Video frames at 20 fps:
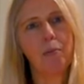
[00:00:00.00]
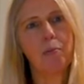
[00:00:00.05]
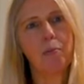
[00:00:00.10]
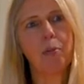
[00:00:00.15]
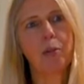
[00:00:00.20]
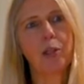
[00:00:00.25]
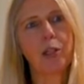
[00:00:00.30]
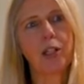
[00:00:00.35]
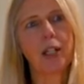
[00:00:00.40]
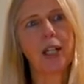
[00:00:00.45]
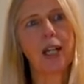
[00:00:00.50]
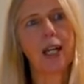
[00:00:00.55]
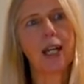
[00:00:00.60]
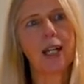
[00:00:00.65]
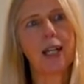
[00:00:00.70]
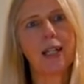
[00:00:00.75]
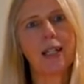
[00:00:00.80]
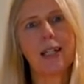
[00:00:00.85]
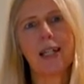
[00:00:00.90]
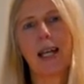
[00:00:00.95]
but
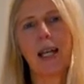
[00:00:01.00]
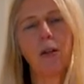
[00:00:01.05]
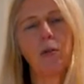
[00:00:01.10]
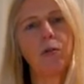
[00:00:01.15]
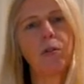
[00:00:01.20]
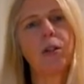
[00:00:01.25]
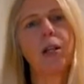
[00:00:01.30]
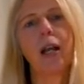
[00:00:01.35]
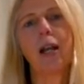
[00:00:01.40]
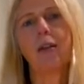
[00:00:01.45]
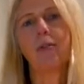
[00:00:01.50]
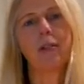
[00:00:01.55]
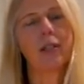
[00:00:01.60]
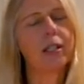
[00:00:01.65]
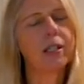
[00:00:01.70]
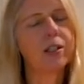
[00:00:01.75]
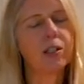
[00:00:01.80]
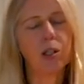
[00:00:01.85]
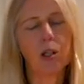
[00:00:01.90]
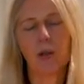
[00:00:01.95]
now everything
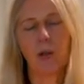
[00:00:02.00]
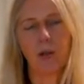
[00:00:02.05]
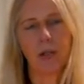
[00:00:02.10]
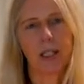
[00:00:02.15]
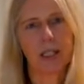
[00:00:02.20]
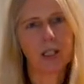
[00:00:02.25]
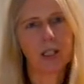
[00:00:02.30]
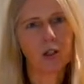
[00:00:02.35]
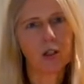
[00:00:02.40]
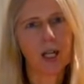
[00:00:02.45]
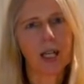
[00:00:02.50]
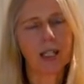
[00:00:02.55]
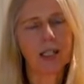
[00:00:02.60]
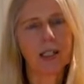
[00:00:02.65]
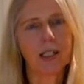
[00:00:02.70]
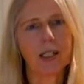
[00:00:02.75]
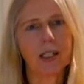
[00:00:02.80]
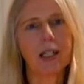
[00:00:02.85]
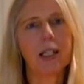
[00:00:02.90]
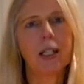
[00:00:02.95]
is cold
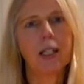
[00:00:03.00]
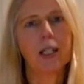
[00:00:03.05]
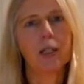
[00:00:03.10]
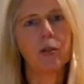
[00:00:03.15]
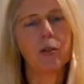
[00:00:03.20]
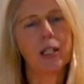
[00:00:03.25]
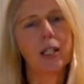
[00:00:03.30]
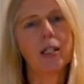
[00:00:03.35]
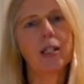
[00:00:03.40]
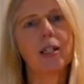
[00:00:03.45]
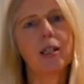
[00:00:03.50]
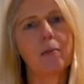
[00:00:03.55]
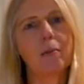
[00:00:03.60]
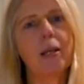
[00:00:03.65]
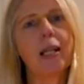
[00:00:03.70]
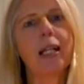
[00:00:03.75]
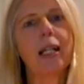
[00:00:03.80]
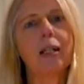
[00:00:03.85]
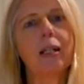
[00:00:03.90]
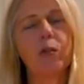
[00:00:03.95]
extracted. It goes into the
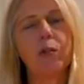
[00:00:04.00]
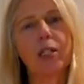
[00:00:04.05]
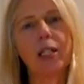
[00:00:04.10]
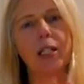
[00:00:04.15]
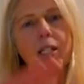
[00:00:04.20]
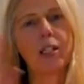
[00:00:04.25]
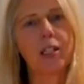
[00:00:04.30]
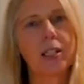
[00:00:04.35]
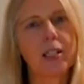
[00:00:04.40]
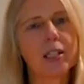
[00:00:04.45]
mill, goes into the